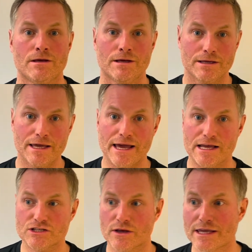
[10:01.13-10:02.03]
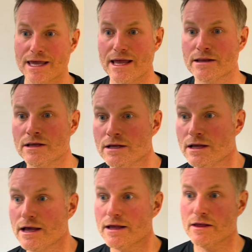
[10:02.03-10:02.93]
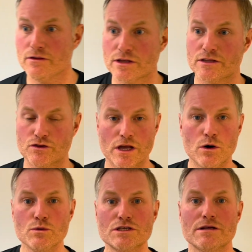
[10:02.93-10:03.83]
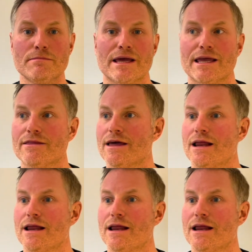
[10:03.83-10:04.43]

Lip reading: Yeah, so again, goals to me, they're